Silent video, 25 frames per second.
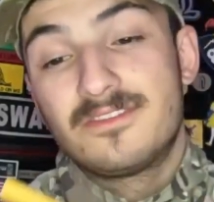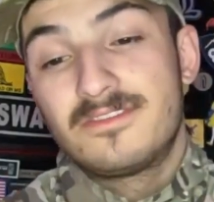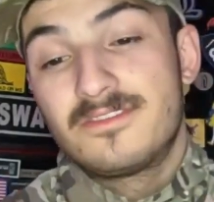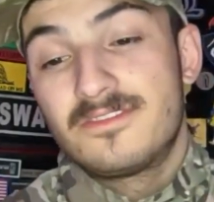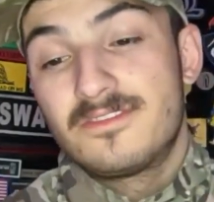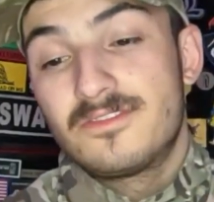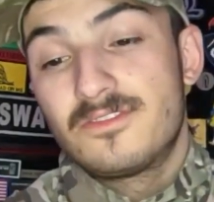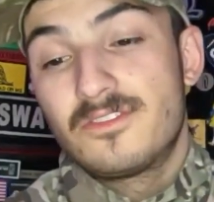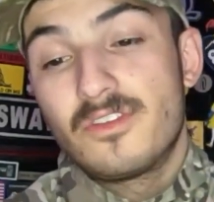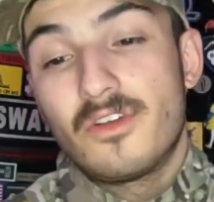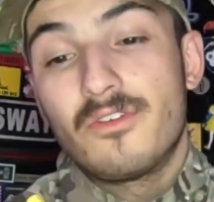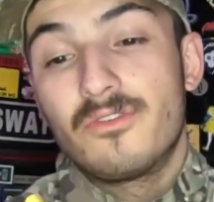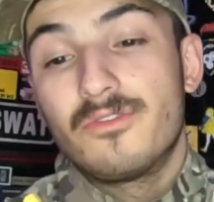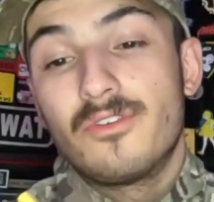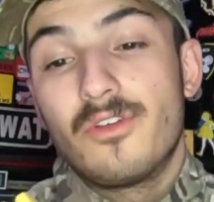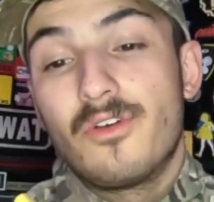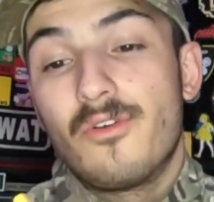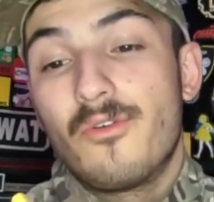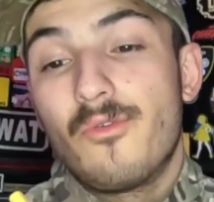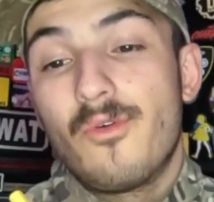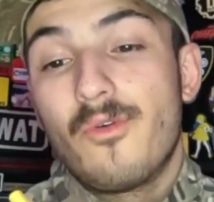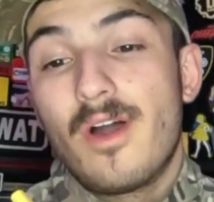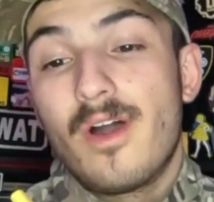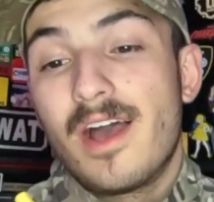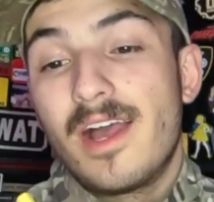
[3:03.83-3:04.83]
don't know
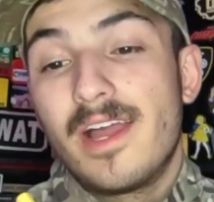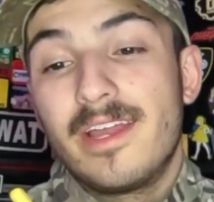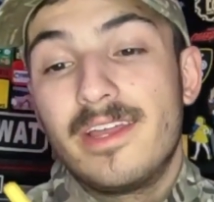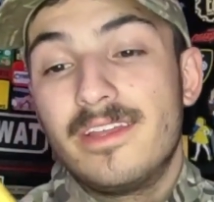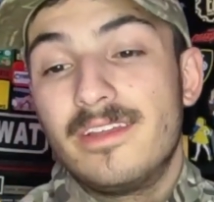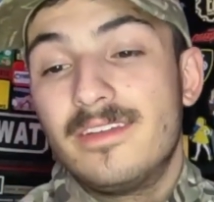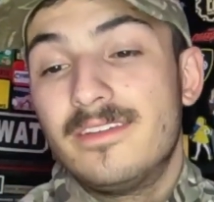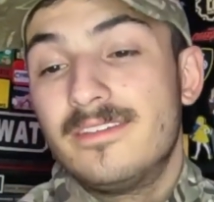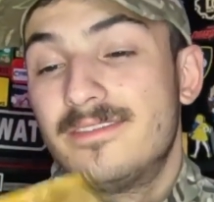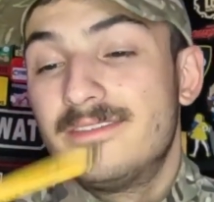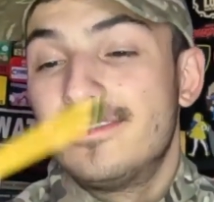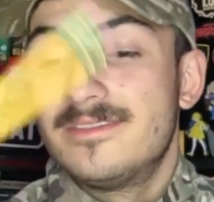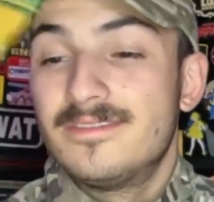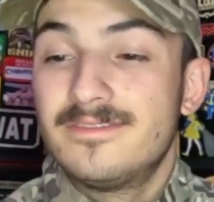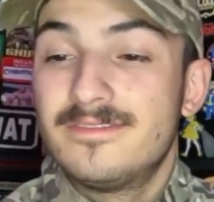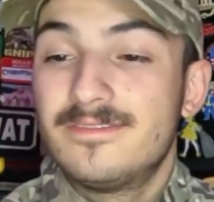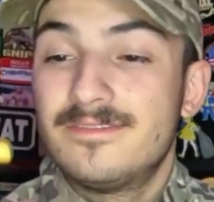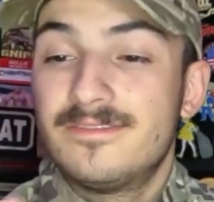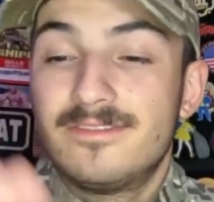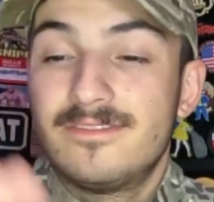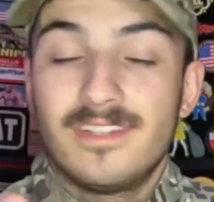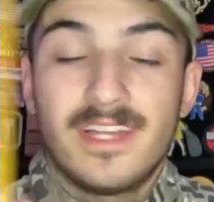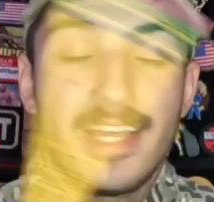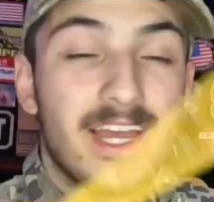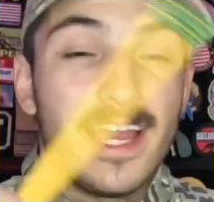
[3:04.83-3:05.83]
why
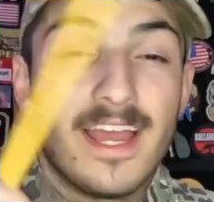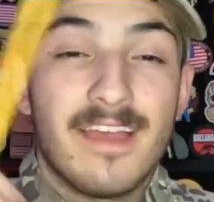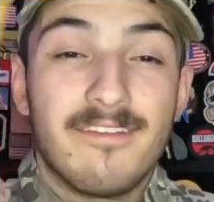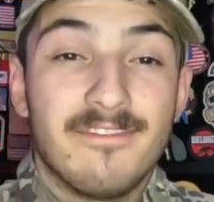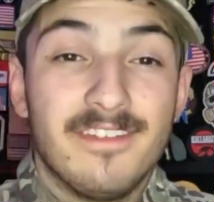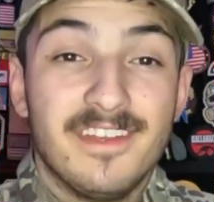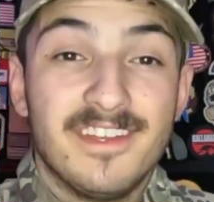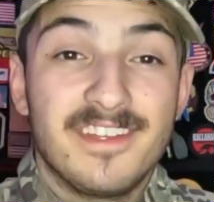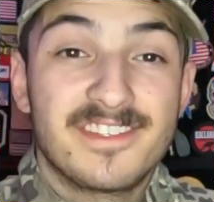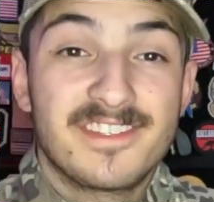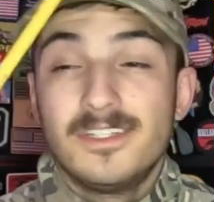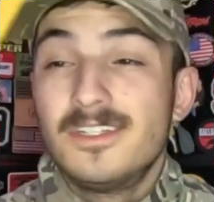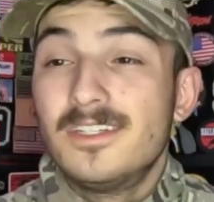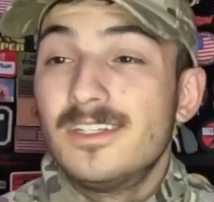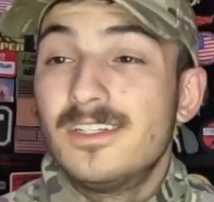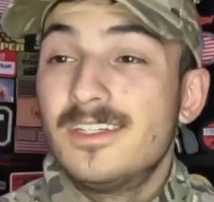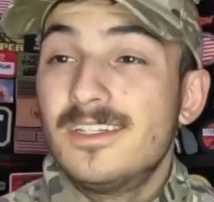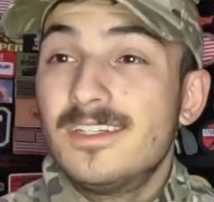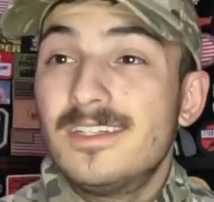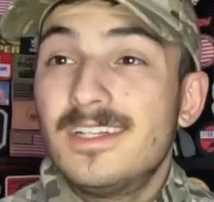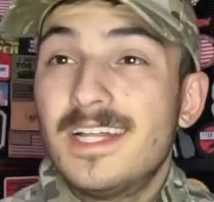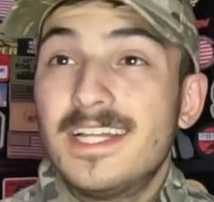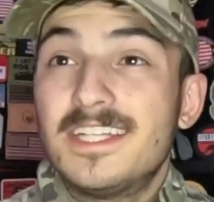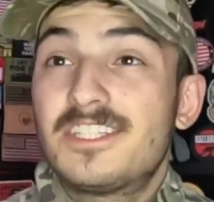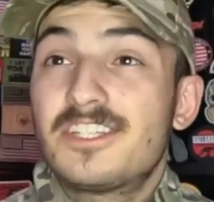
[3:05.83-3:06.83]
I have this.
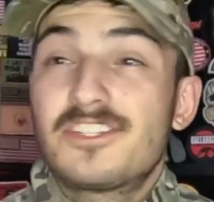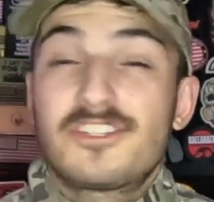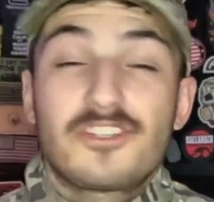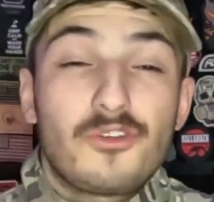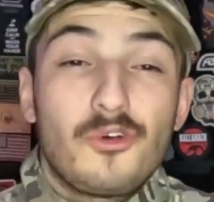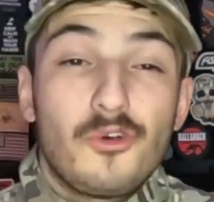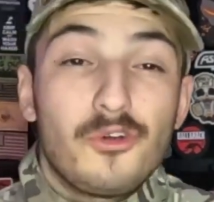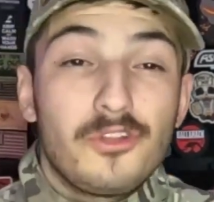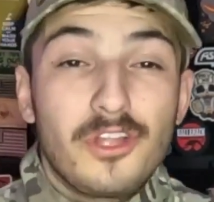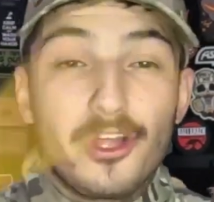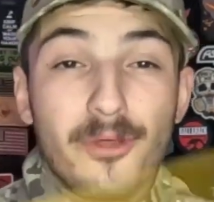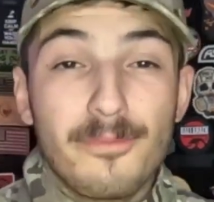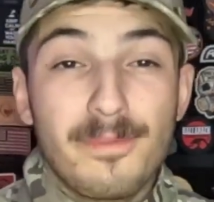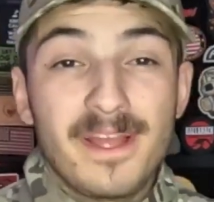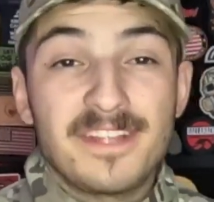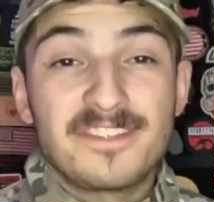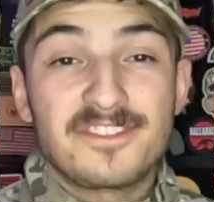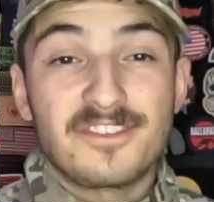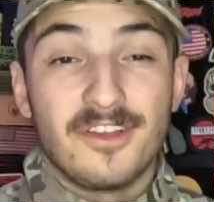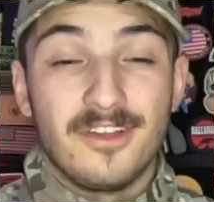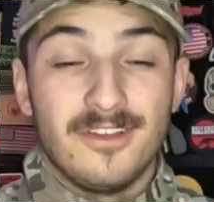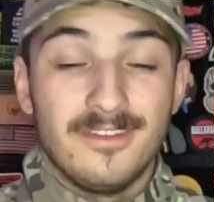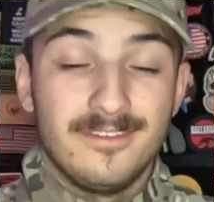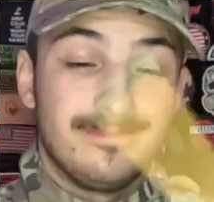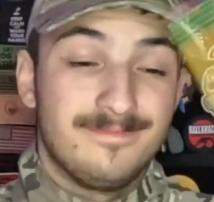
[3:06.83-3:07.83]
It's just a cool little
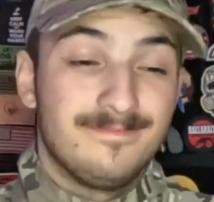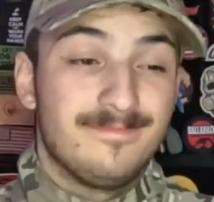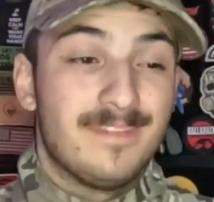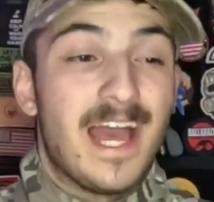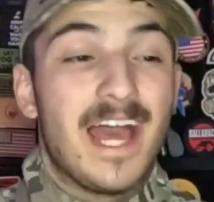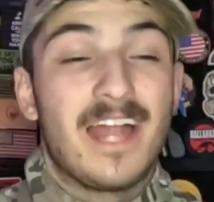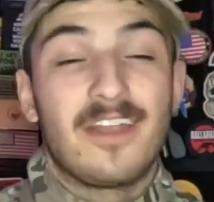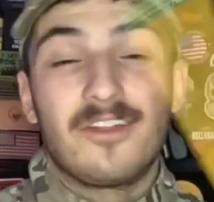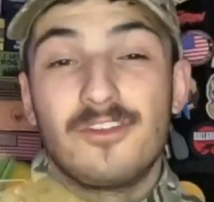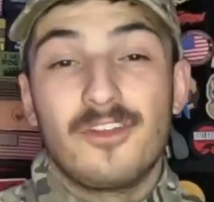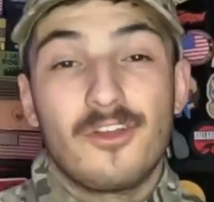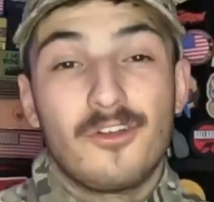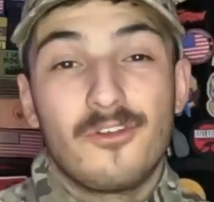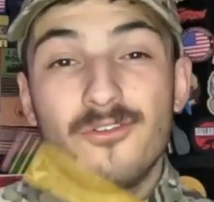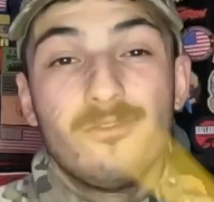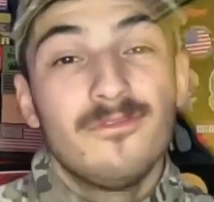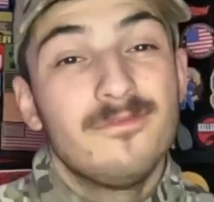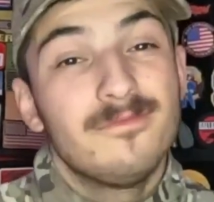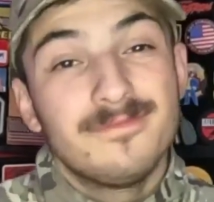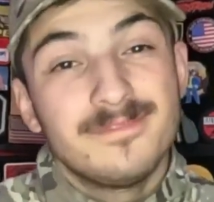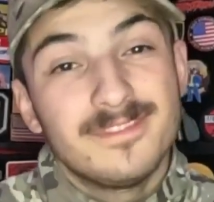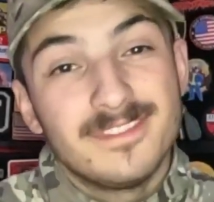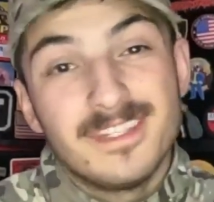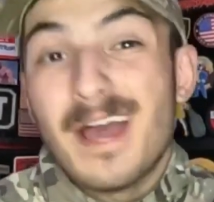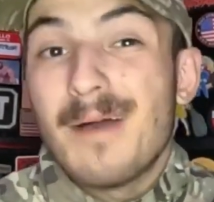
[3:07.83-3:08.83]
pencil. I don't know.
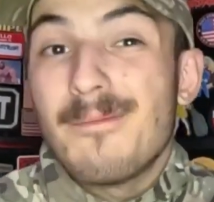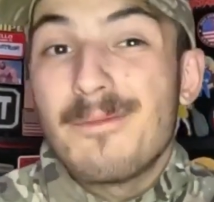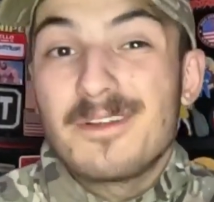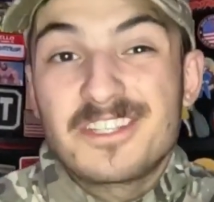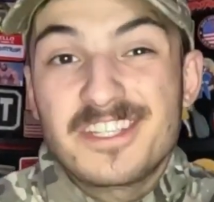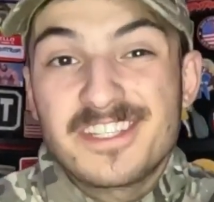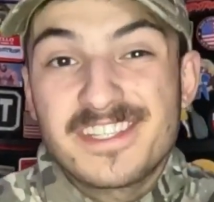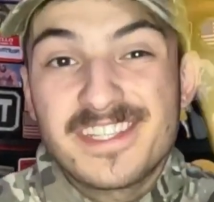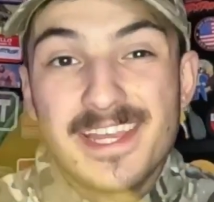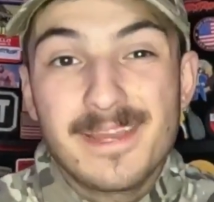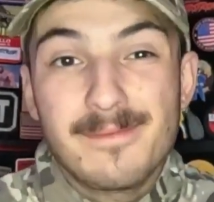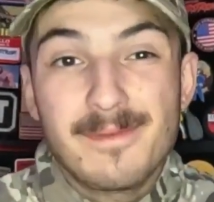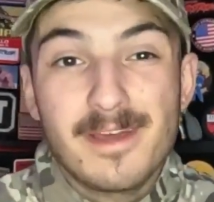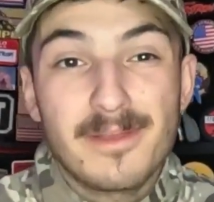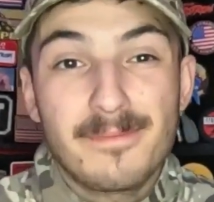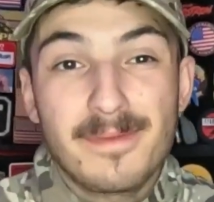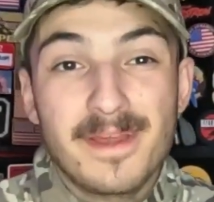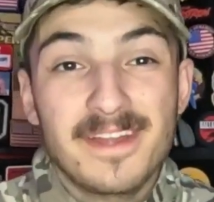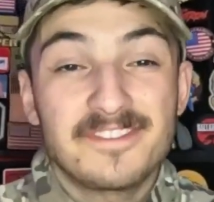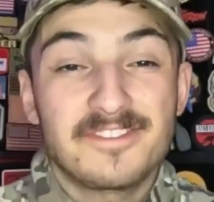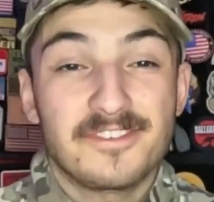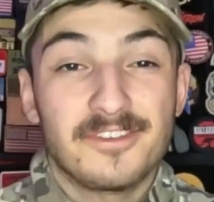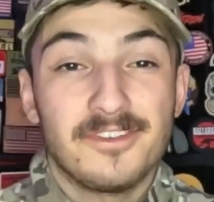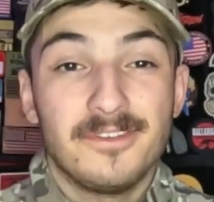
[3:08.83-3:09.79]
Not much to say about a pencil.